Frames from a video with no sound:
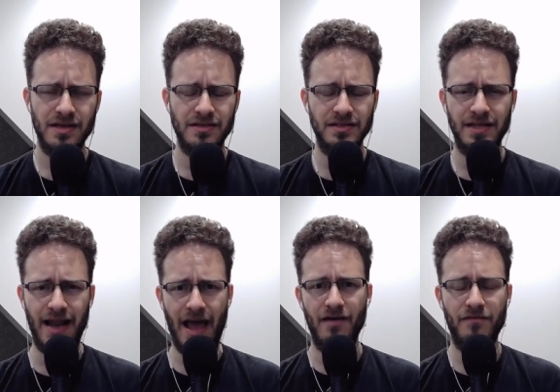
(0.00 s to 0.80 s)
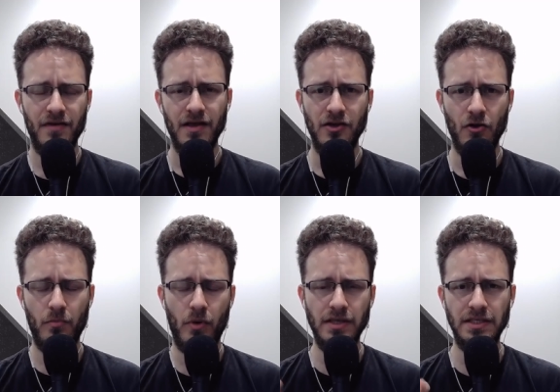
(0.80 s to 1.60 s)
doesn't it have, you know,
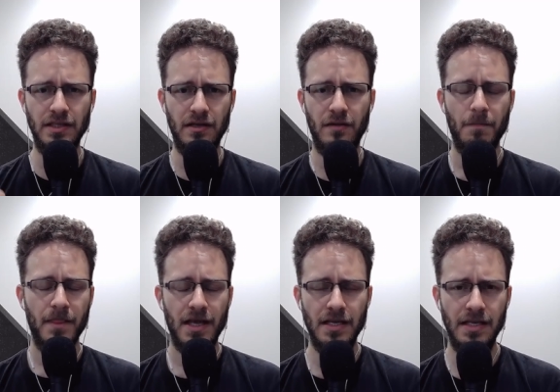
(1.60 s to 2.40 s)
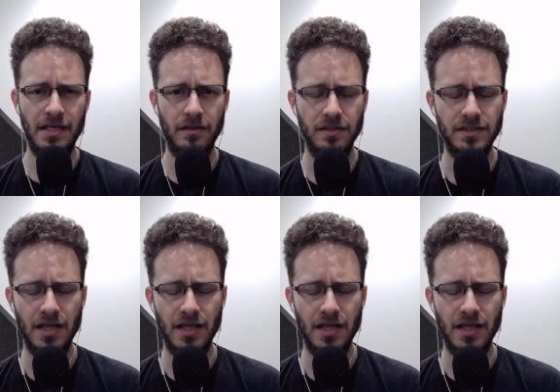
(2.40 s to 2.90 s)
pointy little needles